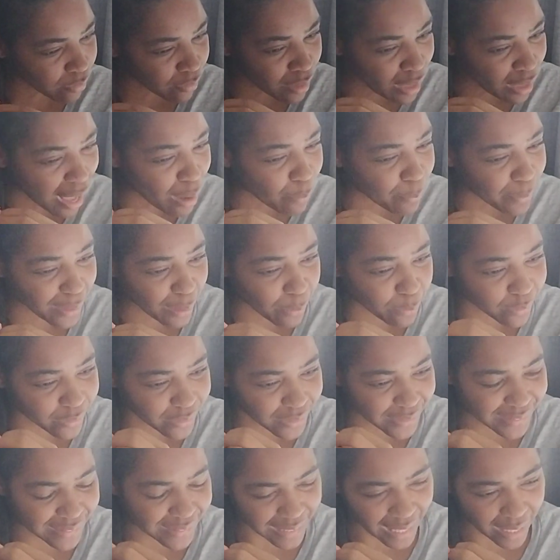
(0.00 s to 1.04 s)
be able to
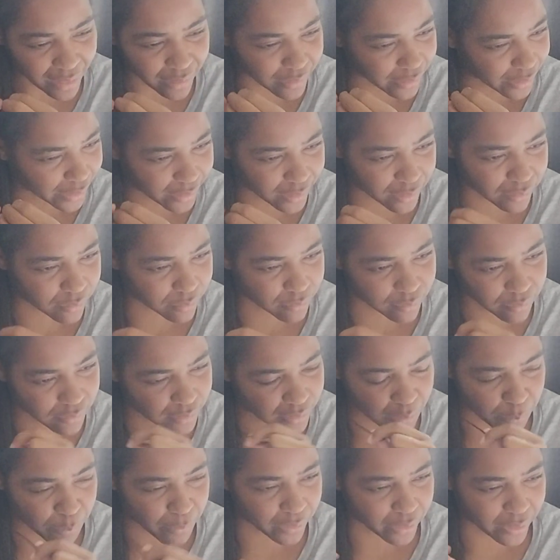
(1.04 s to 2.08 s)
style it some
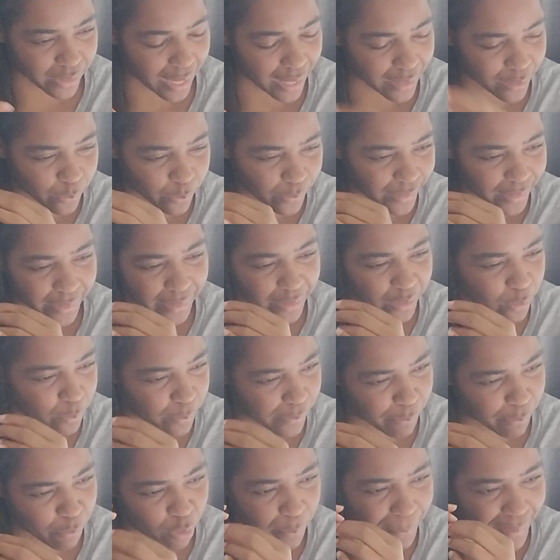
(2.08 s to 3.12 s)
other kind of way, like it'll be
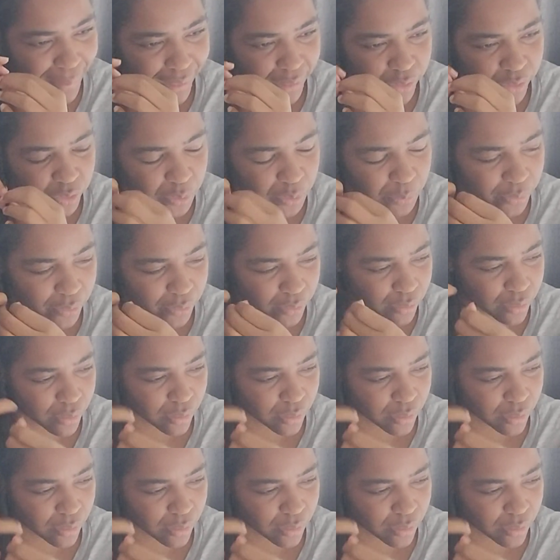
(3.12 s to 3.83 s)
more manageable.